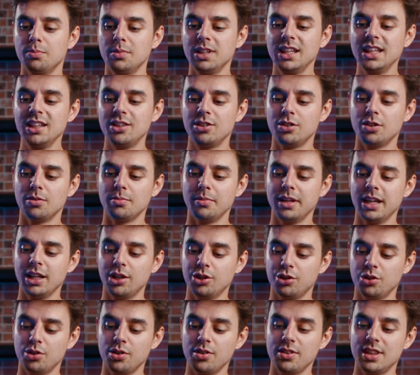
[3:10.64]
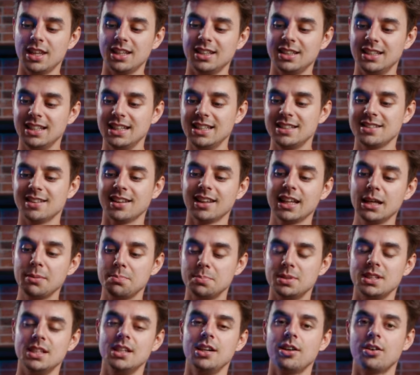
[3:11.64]
need to make sure that these
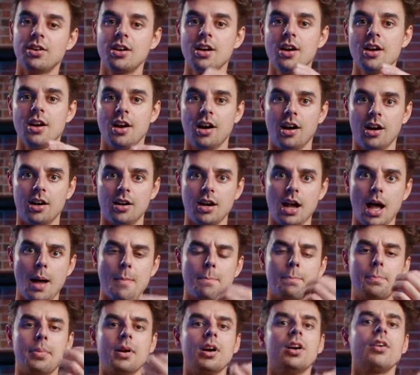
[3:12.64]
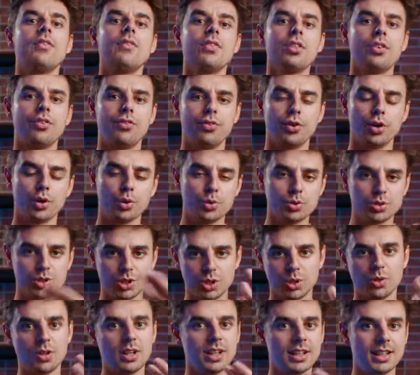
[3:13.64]
lips here are above the phone
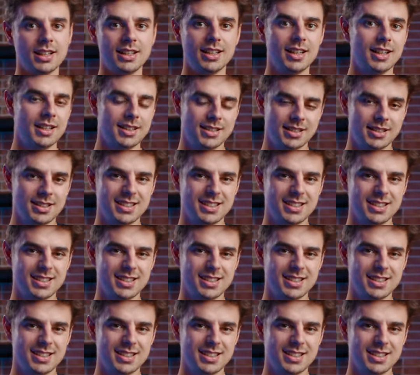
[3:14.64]
so that it is